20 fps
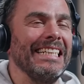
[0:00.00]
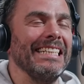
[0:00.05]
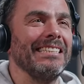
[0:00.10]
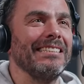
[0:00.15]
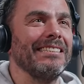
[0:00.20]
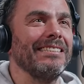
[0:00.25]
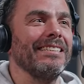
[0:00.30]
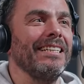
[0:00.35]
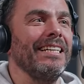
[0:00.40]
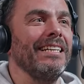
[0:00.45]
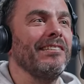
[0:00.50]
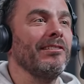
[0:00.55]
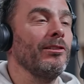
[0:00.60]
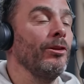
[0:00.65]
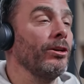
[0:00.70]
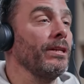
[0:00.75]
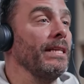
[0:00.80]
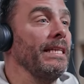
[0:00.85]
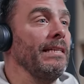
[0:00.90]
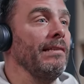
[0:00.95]
it's it's
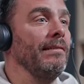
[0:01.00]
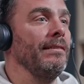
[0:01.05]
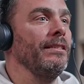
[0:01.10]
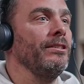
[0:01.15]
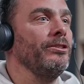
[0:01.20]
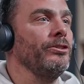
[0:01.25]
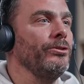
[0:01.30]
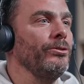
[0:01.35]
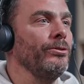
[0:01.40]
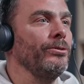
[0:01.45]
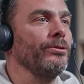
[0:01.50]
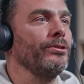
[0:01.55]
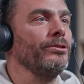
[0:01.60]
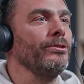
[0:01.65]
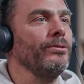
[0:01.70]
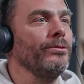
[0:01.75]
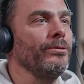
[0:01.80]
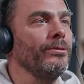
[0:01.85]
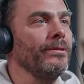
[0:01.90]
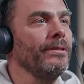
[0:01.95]
not easy to
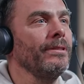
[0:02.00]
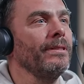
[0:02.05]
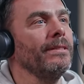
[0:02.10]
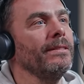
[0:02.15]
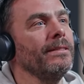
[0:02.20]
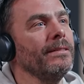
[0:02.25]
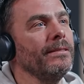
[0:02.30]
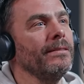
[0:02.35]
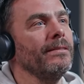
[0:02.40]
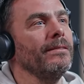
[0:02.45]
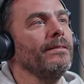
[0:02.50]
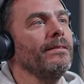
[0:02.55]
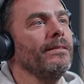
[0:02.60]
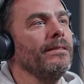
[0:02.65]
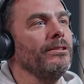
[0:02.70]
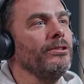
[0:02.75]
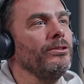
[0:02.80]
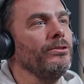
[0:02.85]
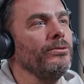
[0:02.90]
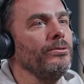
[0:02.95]
to
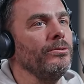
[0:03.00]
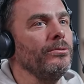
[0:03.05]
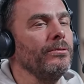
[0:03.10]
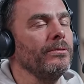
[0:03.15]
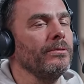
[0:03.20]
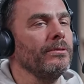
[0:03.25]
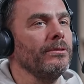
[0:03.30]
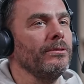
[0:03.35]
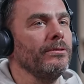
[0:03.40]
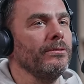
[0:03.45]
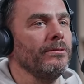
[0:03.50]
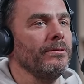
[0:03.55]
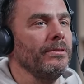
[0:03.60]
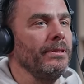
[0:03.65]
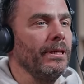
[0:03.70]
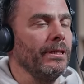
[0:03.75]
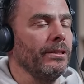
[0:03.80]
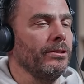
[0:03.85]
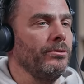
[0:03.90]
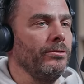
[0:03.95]
to
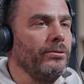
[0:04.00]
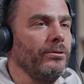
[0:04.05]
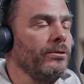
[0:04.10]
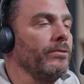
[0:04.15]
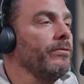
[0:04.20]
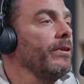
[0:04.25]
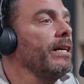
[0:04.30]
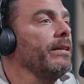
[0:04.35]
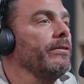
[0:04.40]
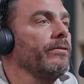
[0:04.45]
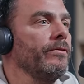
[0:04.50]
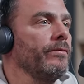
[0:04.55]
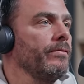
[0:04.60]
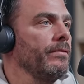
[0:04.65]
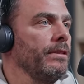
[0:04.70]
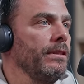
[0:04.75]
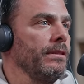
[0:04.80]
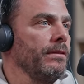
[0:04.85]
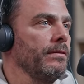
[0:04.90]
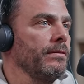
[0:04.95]
yeah to survive
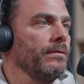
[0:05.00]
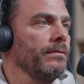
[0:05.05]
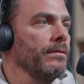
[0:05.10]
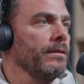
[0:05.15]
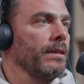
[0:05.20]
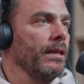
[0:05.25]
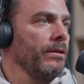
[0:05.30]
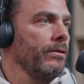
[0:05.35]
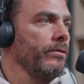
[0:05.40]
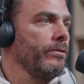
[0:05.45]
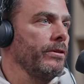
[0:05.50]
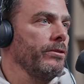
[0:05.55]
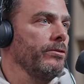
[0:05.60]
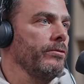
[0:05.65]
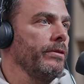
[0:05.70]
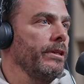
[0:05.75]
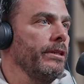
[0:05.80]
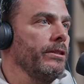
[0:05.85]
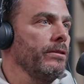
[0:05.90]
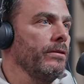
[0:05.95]
these kind of
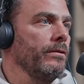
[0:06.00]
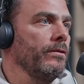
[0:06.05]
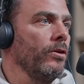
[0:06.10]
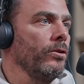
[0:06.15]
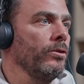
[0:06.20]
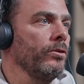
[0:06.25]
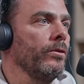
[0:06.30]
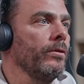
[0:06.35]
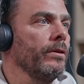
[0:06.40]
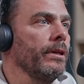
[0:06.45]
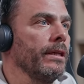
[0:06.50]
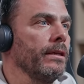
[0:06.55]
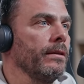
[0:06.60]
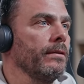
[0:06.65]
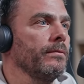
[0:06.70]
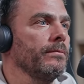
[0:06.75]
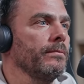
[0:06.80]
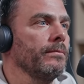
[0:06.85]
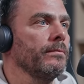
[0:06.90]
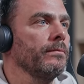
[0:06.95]
situations ongoing,
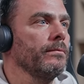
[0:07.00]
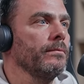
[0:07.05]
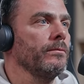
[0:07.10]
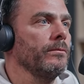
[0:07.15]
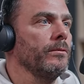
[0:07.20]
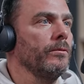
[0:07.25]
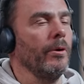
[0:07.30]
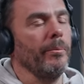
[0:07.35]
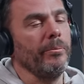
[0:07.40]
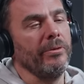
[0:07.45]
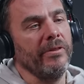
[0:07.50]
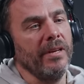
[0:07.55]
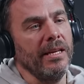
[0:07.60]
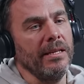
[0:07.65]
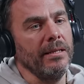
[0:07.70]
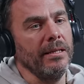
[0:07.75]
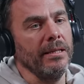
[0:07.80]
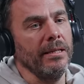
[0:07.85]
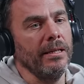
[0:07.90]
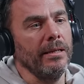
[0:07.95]

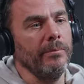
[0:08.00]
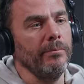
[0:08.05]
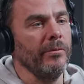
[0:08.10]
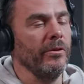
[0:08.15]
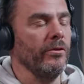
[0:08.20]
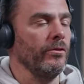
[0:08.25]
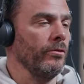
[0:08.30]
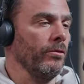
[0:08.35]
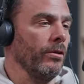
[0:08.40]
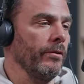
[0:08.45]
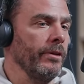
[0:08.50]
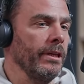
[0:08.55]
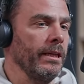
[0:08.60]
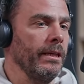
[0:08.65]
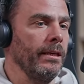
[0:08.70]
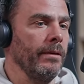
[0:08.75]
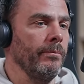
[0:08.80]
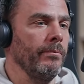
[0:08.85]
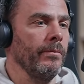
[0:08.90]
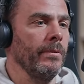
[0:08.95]
representing him, serving
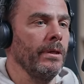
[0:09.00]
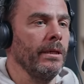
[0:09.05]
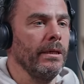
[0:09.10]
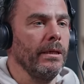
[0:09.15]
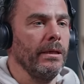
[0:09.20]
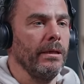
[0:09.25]
him,